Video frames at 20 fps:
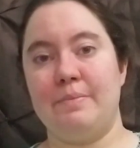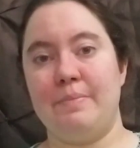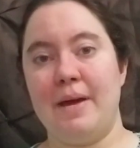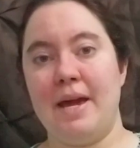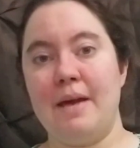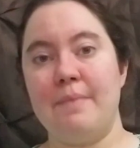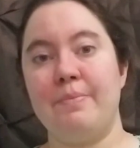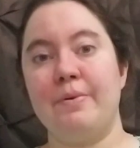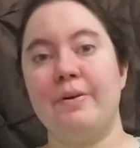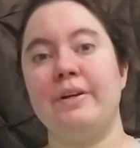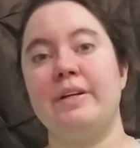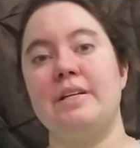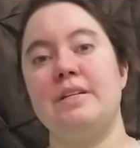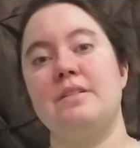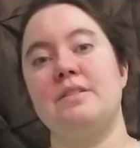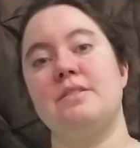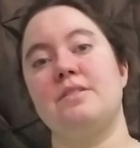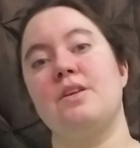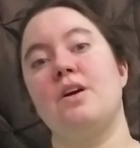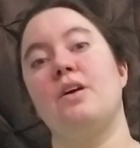paper
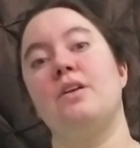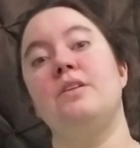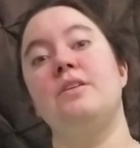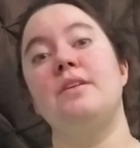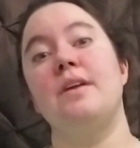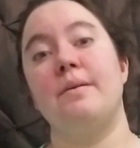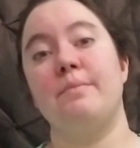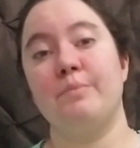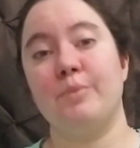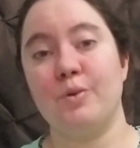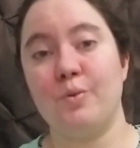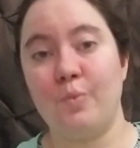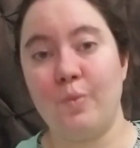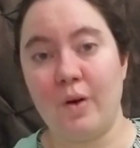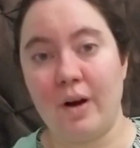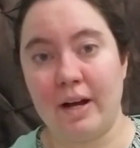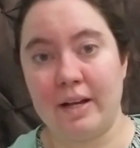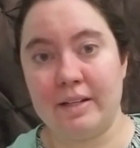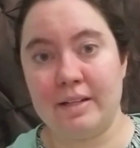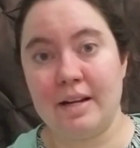is number
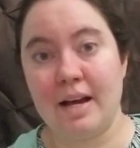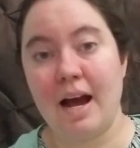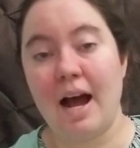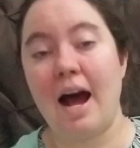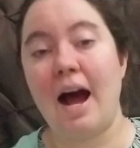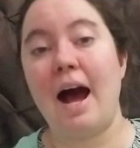1,